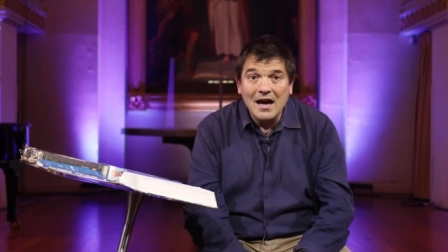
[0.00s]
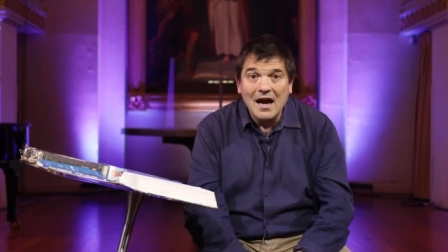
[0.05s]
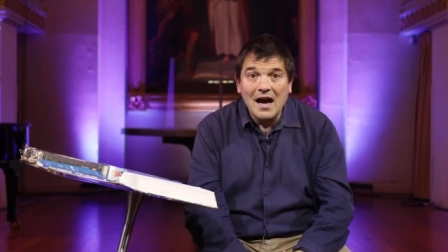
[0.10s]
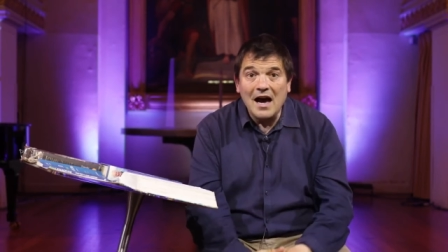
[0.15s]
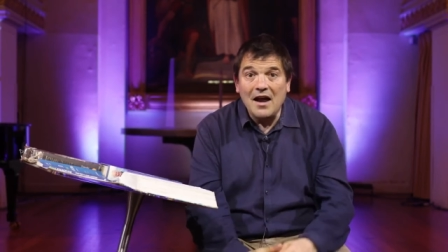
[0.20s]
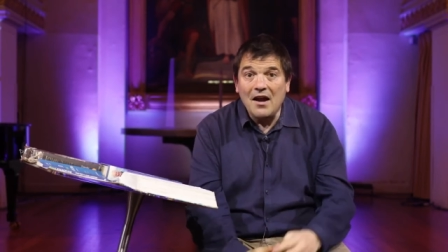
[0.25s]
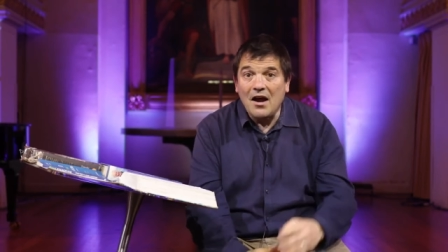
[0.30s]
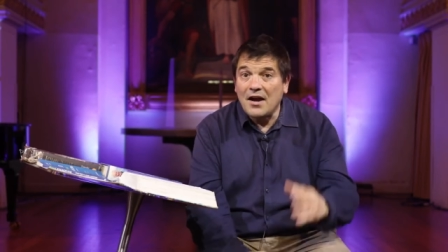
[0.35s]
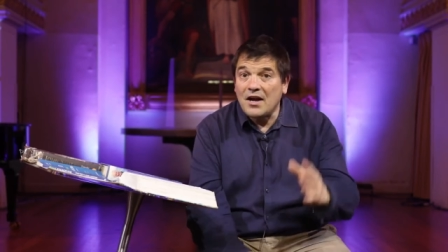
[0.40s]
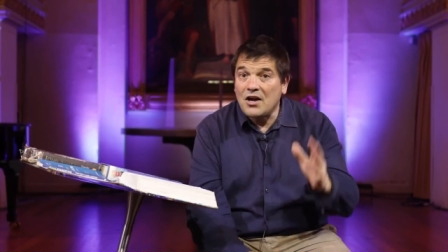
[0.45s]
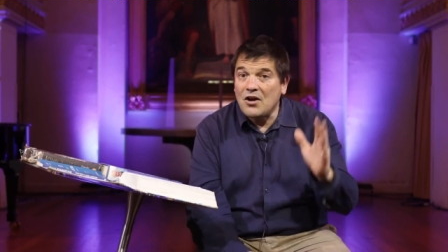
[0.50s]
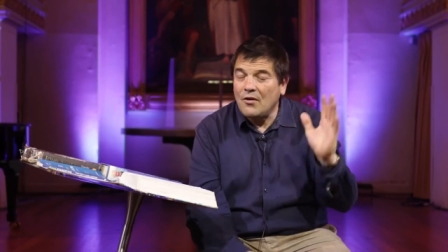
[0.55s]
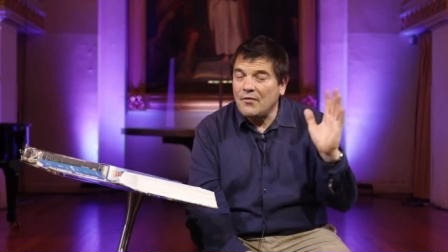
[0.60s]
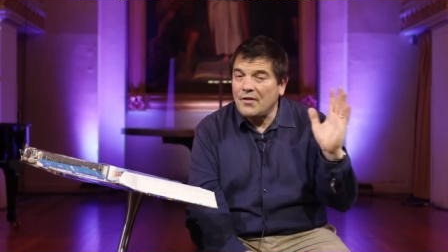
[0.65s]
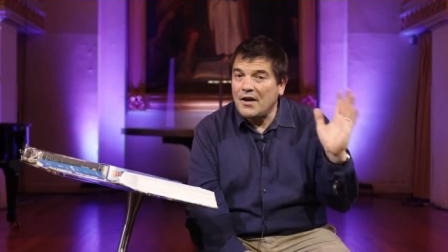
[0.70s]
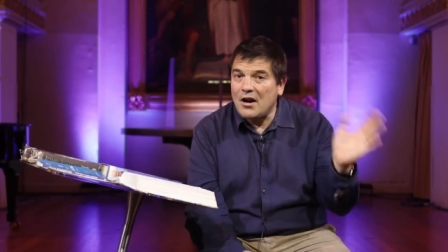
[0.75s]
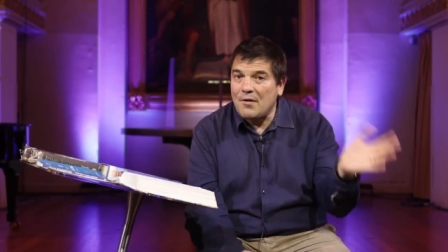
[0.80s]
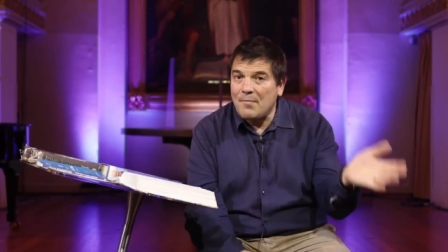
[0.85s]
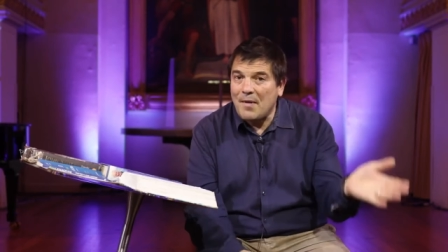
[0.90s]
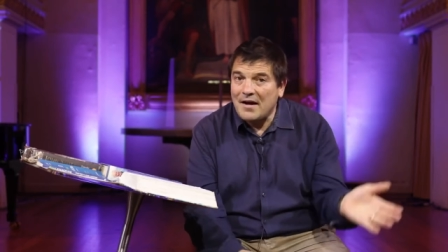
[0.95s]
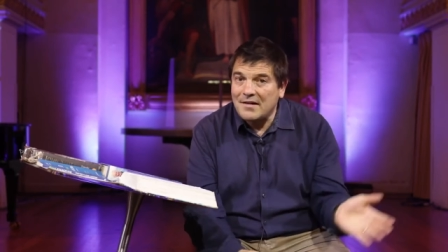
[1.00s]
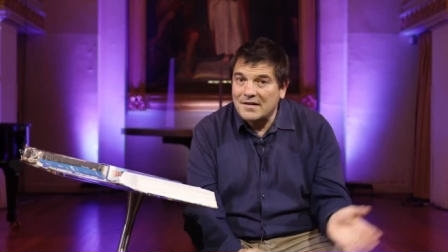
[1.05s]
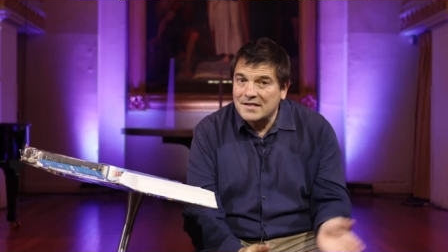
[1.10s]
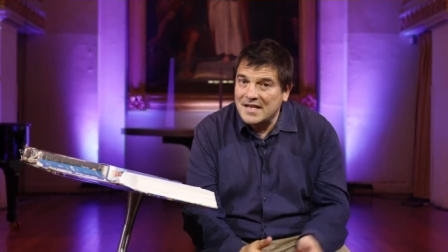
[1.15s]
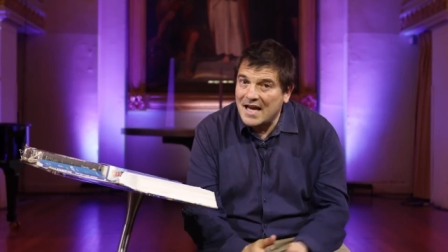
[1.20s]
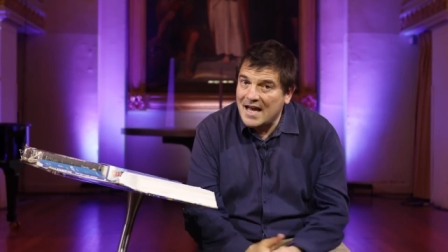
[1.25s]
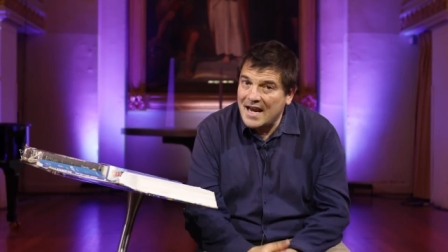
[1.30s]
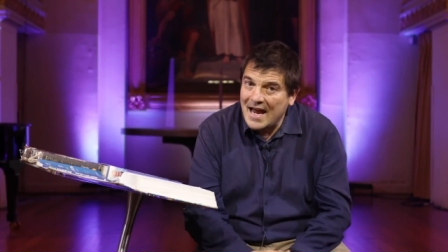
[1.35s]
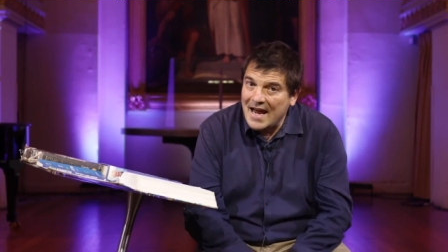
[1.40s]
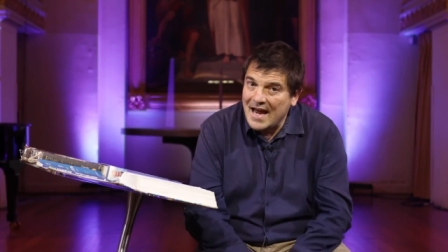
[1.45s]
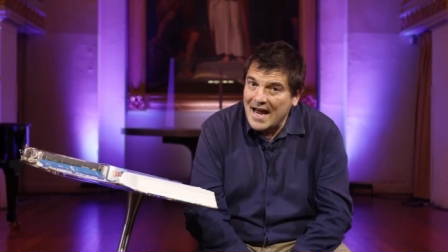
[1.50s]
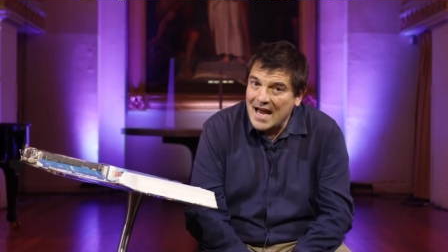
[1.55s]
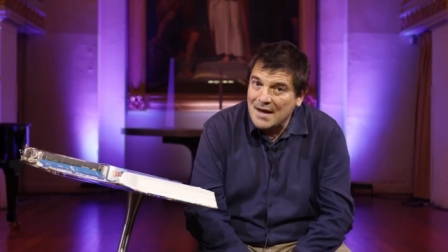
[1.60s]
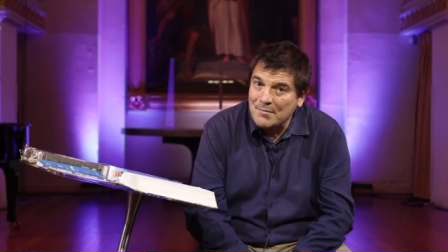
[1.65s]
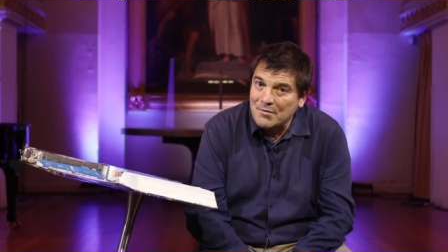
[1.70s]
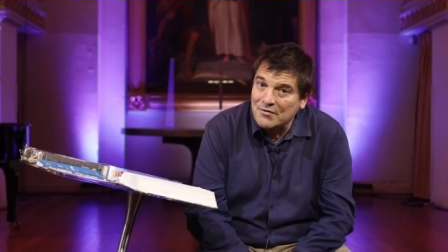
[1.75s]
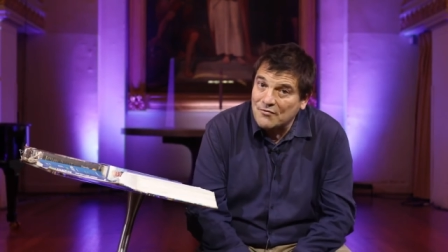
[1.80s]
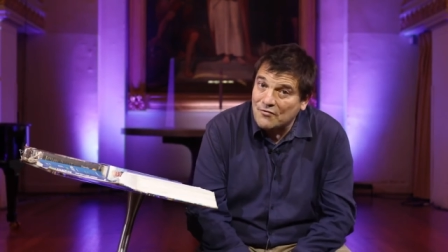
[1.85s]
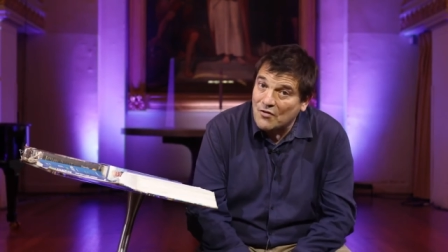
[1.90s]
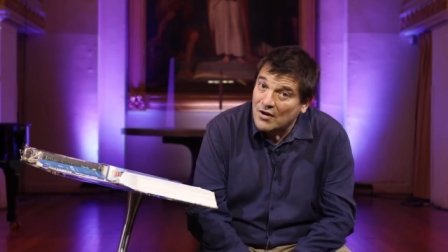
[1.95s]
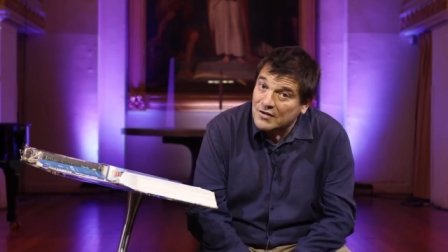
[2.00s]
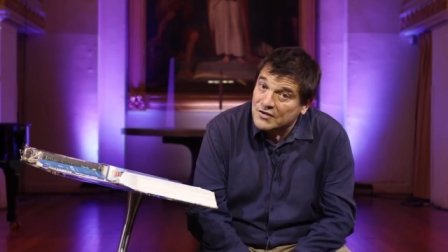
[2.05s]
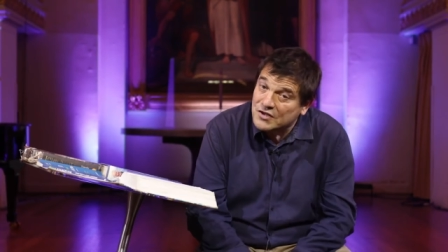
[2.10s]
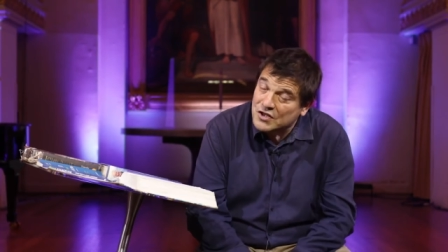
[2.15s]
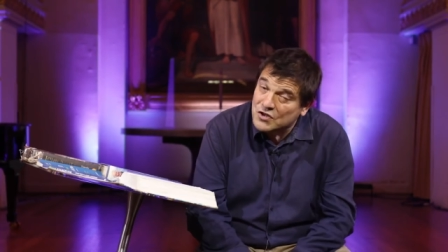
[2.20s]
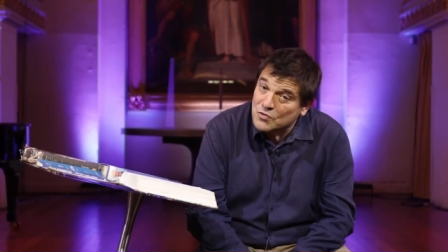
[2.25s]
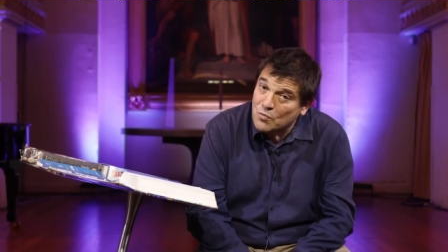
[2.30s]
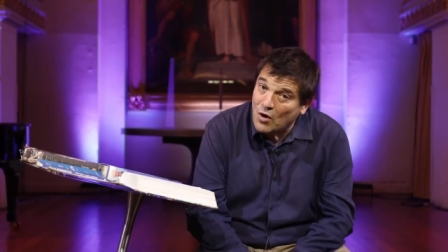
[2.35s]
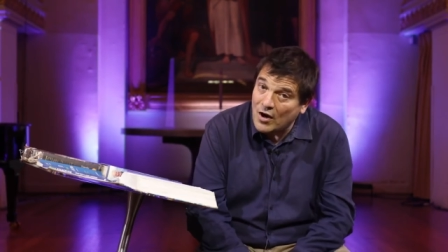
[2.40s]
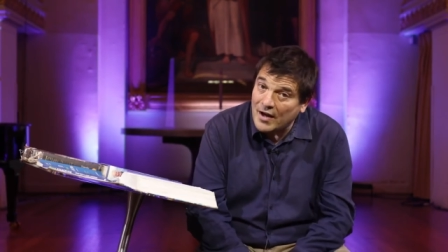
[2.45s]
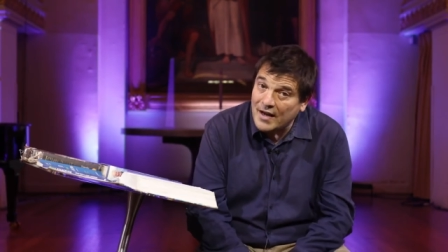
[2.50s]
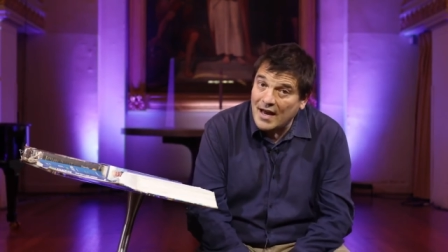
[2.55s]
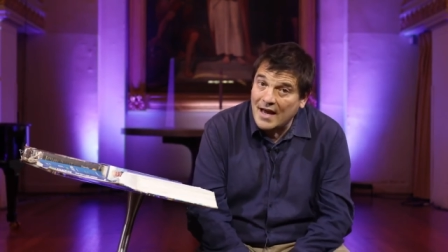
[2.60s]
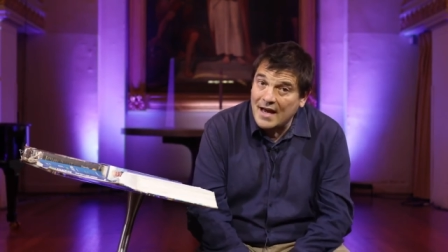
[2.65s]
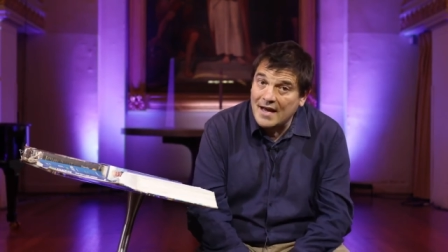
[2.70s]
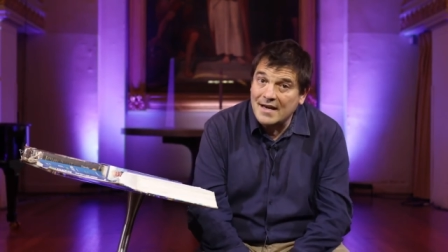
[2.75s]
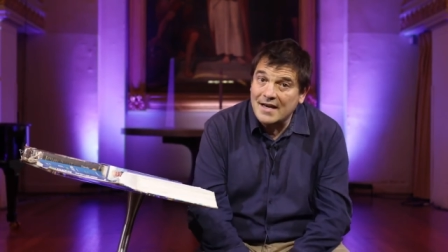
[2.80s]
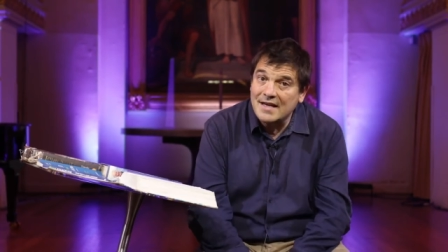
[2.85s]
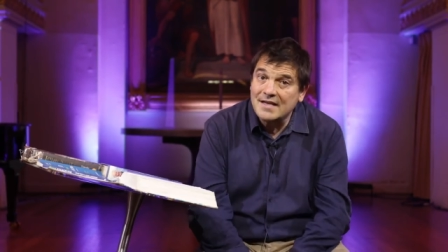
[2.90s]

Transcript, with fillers: And I got there about ten a m and Francis Whitehead,